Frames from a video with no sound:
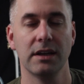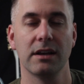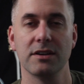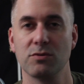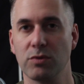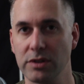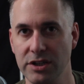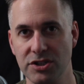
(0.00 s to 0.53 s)

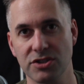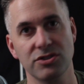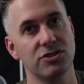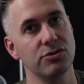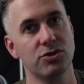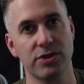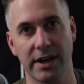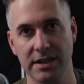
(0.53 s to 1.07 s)
because religions
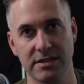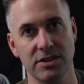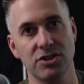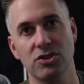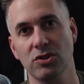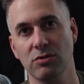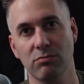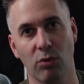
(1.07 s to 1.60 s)
do try to
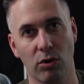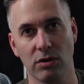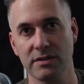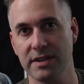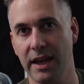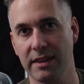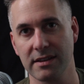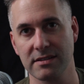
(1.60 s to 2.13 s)
teach you
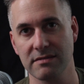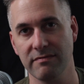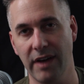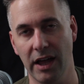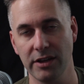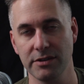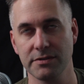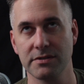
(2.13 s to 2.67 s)
morals, ethics, and
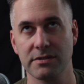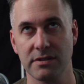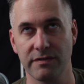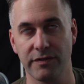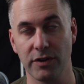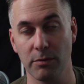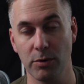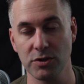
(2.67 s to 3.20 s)
values
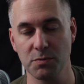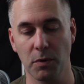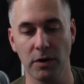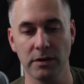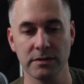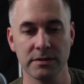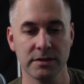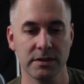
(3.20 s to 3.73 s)
for the most
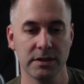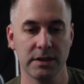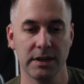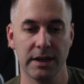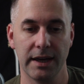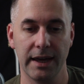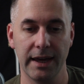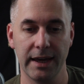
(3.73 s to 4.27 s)
part.
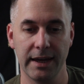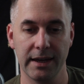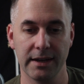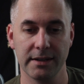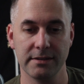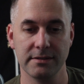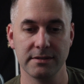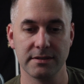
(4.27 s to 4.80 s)

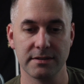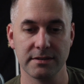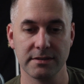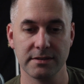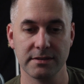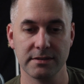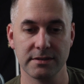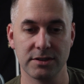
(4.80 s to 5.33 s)
And
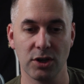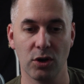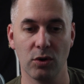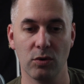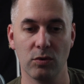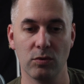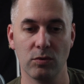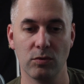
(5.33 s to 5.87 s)

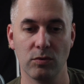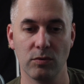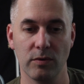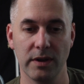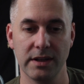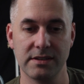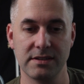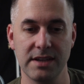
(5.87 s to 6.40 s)
so
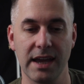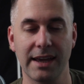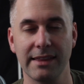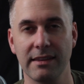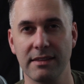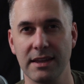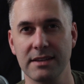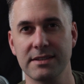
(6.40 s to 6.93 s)
it's taking
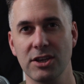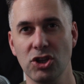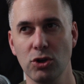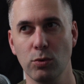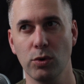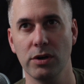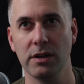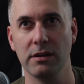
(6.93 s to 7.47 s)
the things that
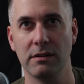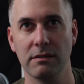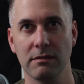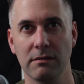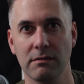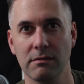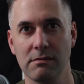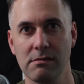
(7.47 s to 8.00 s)
you would
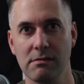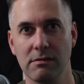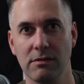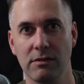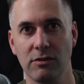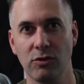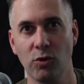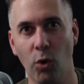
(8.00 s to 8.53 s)

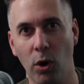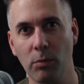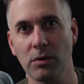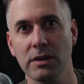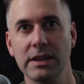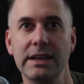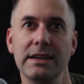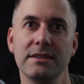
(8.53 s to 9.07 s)

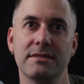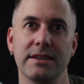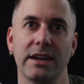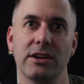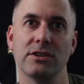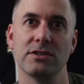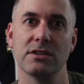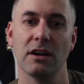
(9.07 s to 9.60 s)
normally say to
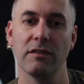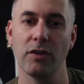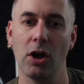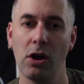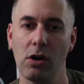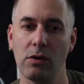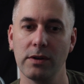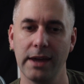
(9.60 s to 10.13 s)
yourself,
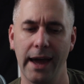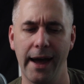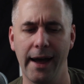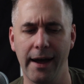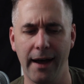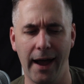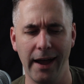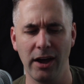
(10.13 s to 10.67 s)
oh
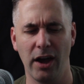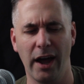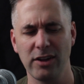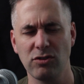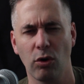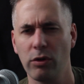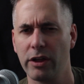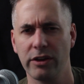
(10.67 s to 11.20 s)
yeah, I
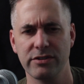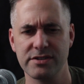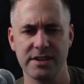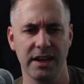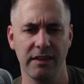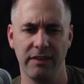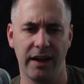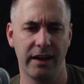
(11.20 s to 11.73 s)
totally
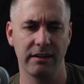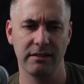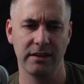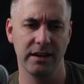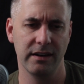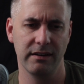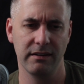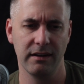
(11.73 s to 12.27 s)
understand that,
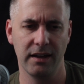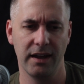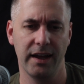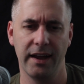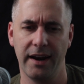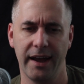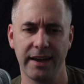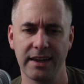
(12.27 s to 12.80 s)
and
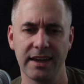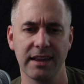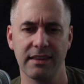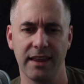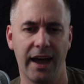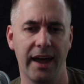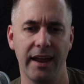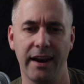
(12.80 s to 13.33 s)
I get
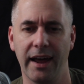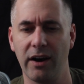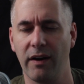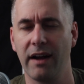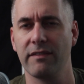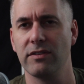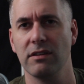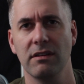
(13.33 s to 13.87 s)
that, and I don't
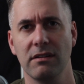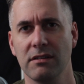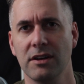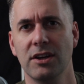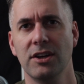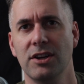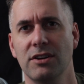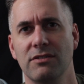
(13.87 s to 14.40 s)
have to
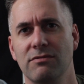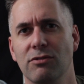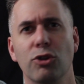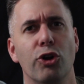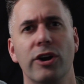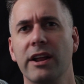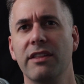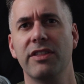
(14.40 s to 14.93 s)

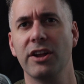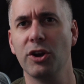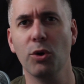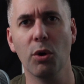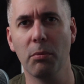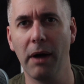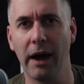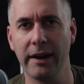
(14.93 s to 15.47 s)
learn anything new
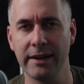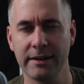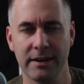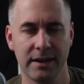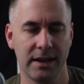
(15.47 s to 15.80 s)
about it,